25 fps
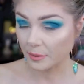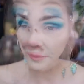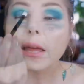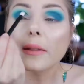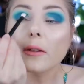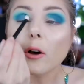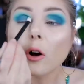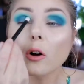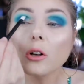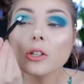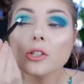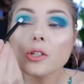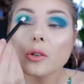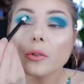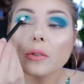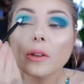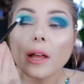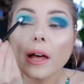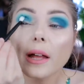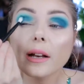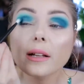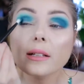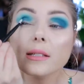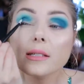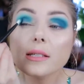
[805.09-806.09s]
And also
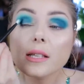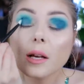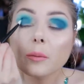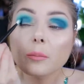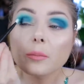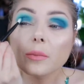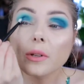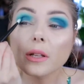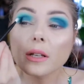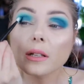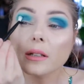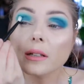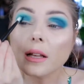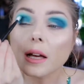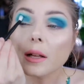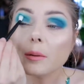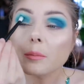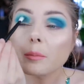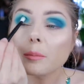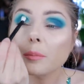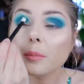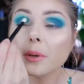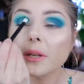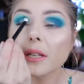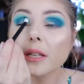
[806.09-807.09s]
that is something
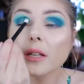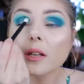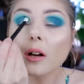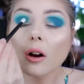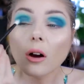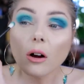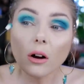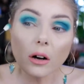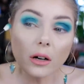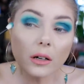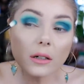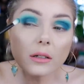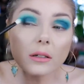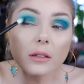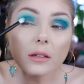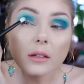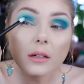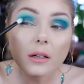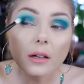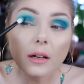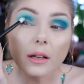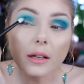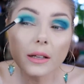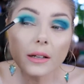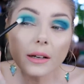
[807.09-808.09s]
that P R,
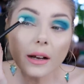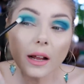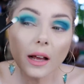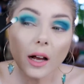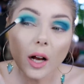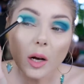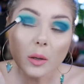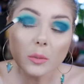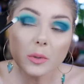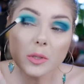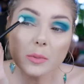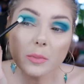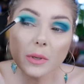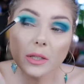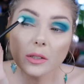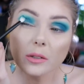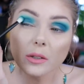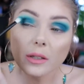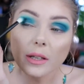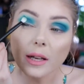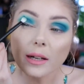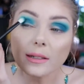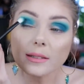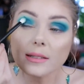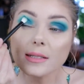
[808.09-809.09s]
it helps me to
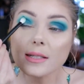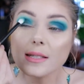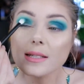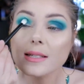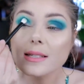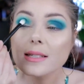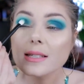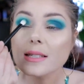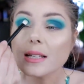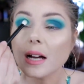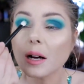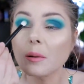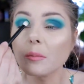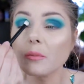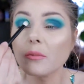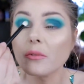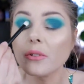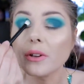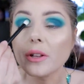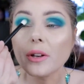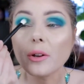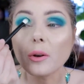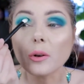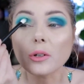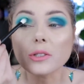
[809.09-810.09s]
get some
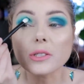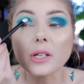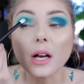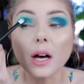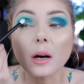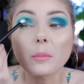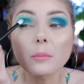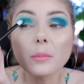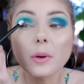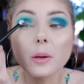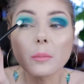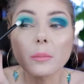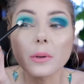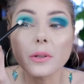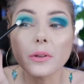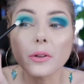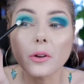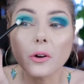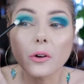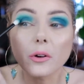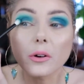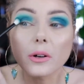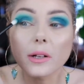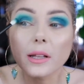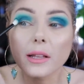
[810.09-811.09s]
videos up a bit
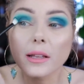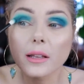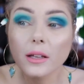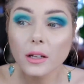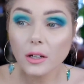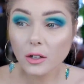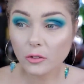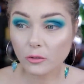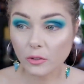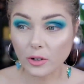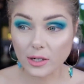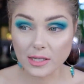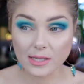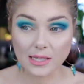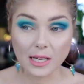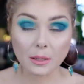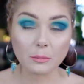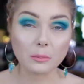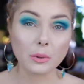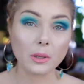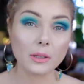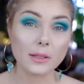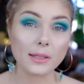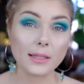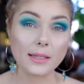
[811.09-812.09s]
early. For
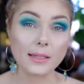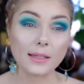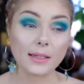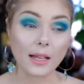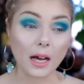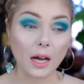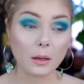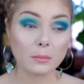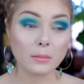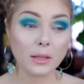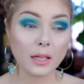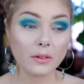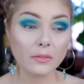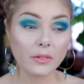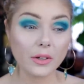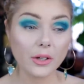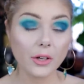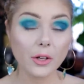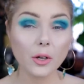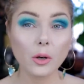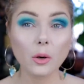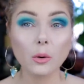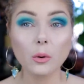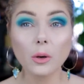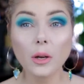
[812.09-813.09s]
example, the Nabla
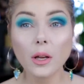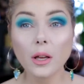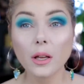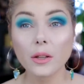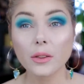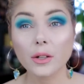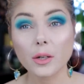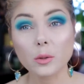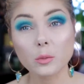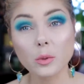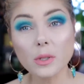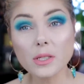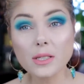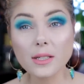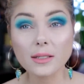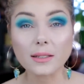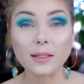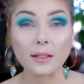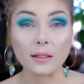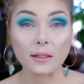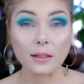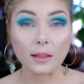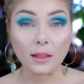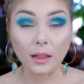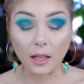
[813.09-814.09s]
video, there wasn't
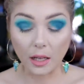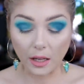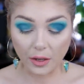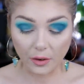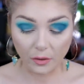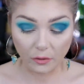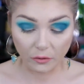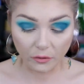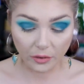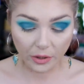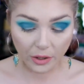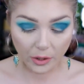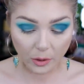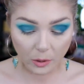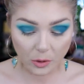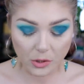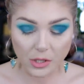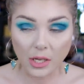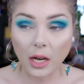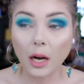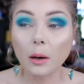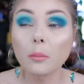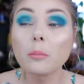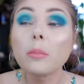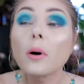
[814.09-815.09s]
a lot of videos
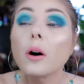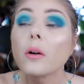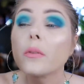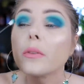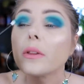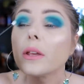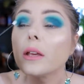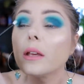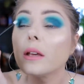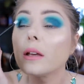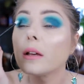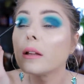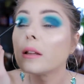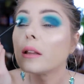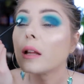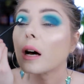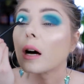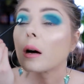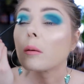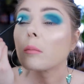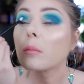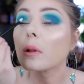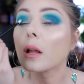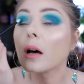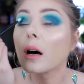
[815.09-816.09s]
up on the
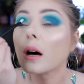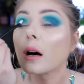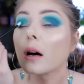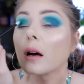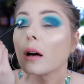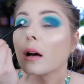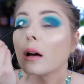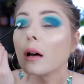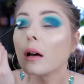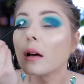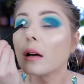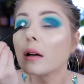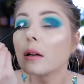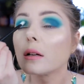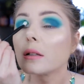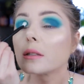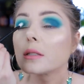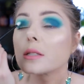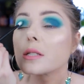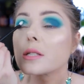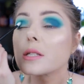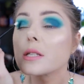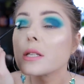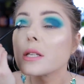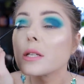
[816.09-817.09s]
Nabla uh,
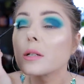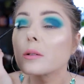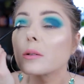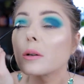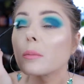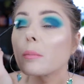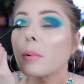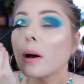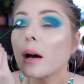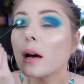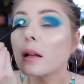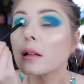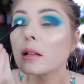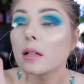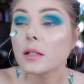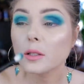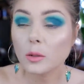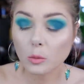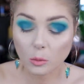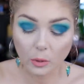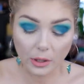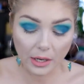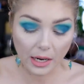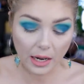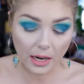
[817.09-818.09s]
secret palette
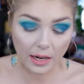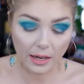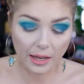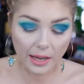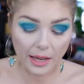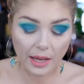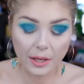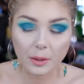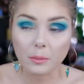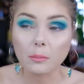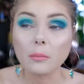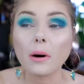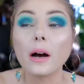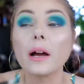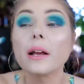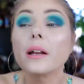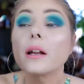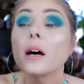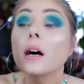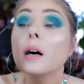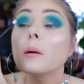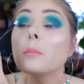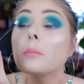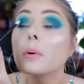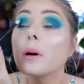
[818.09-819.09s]
when I had mine
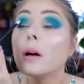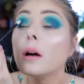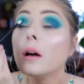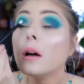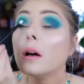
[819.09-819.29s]
up.